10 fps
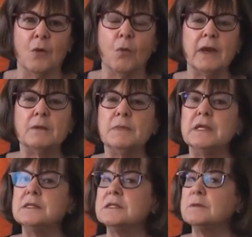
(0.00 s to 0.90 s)
what it
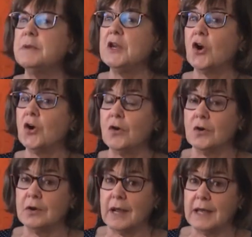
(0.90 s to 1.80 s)
means to be
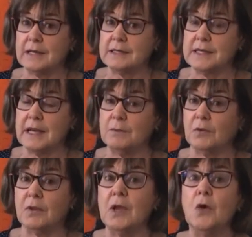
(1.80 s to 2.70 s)
heard at a
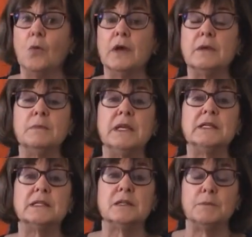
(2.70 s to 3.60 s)
table, what it
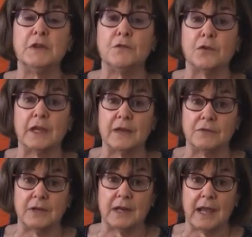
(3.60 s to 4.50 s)
means to be
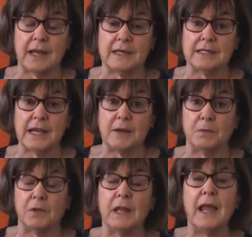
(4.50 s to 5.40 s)
forgiven at a
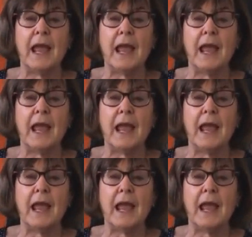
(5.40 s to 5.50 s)
table,